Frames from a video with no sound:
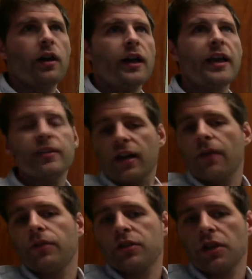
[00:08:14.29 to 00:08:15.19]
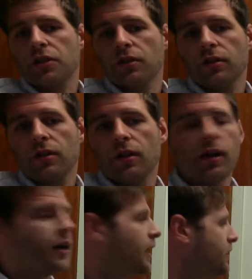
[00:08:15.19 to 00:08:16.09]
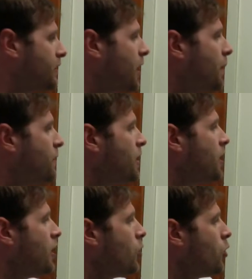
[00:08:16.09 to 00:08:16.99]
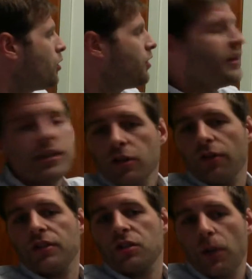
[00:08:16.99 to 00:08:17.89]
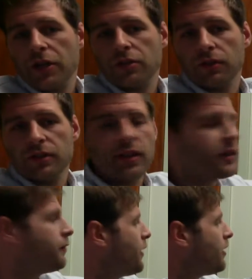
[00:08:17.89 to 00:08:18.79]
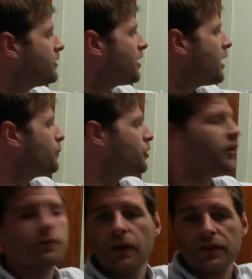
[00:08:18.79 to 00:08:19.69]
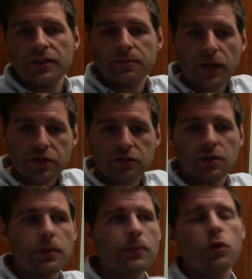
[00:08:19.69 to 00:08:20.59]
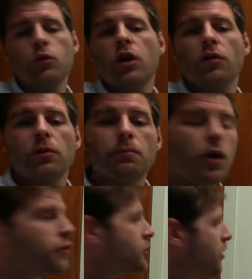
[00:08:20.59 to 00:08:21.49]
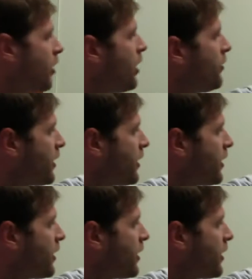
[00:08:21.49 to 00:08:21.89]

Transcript: in the conversation at the top. These are the specialists. At the very top, you're going to find the specialists, the people who know the most, that are on the